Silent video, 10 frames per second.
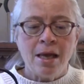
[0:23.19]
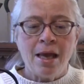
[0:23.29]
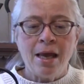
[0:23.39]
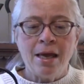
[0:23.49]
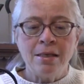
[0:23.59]

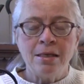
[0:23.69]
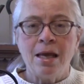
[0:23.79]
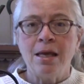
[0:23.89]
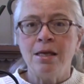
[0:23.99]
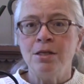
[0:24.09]
and
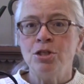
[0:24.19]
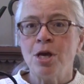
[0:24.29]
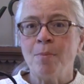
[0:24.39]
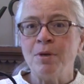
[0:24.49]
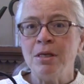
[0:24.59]
a
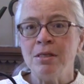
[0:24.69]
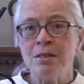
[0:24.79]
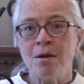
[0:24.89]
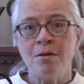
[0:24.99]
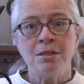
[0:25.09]

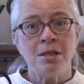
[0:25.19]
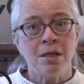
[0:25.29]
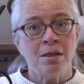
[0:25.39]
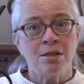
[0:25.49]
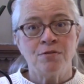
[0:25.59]
Japanese
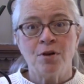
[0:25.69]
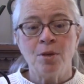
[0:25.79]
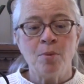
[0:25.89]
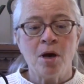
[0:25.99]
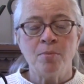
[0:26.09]
tea that's
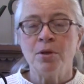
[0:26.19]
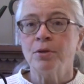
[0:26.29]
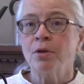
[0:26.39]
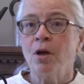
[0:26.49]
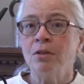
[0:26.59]
very
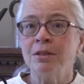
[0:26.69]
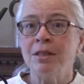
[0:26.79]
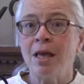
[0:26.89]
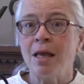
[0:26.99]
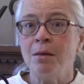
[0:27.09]
popular called
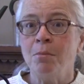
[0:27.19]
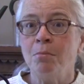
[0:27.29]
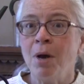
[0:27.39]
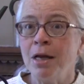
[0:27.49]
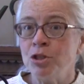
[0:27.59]

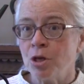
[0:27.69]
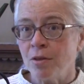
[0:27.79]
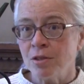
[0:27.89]
Genmaicha.